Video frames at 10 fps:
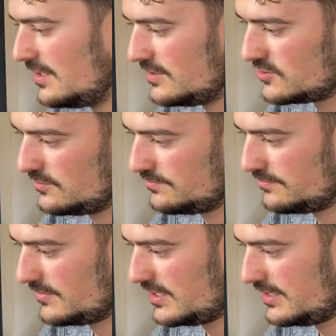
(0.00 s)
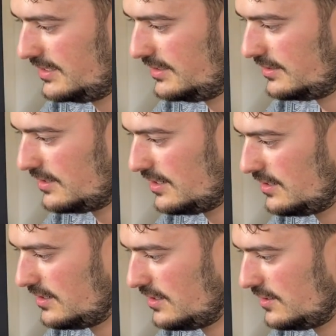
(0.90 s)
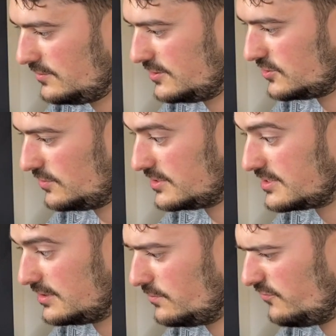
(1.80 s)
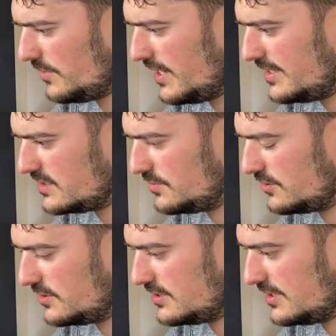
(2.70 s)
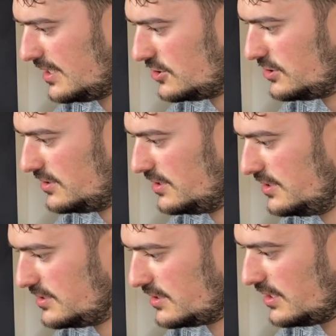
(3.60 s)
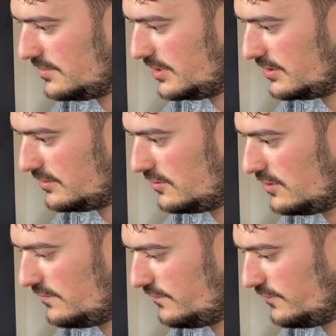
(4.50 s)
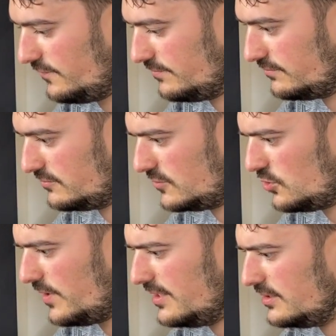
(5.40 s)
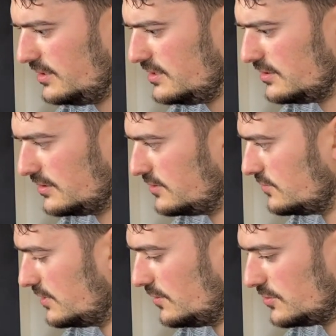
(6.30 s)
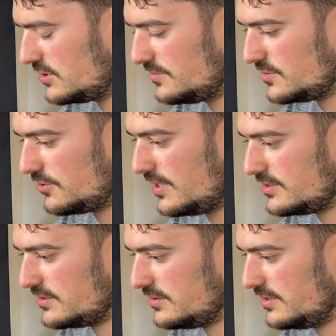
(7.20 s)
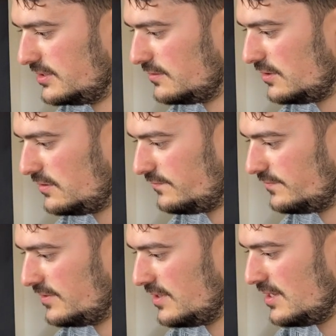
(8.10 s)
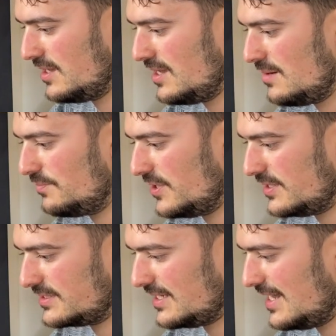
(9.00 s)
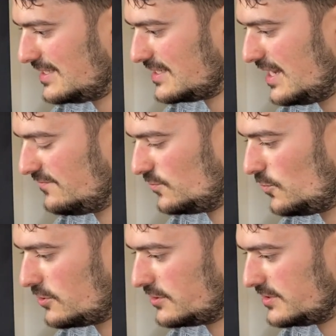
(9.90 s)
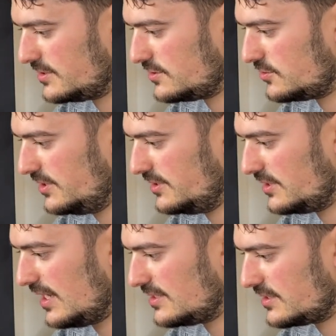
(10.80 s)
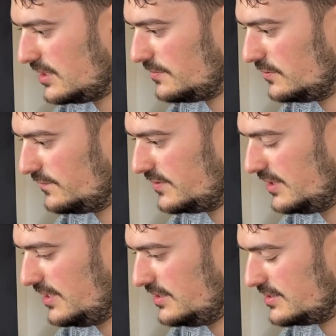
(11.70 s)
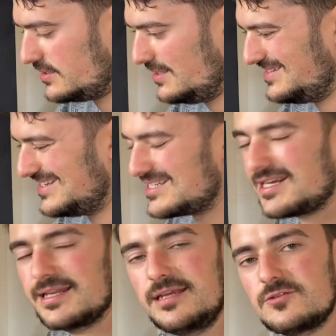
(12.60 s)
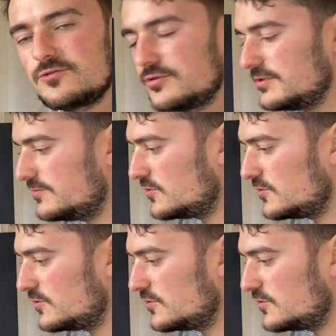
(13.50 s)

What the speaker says: So I'm cleaning out the soil still with my hands, because it actually is coming off quite easily today, which I'm surprised of. But as I haven't watered this tree in the last couple of days, it doesn't cling to the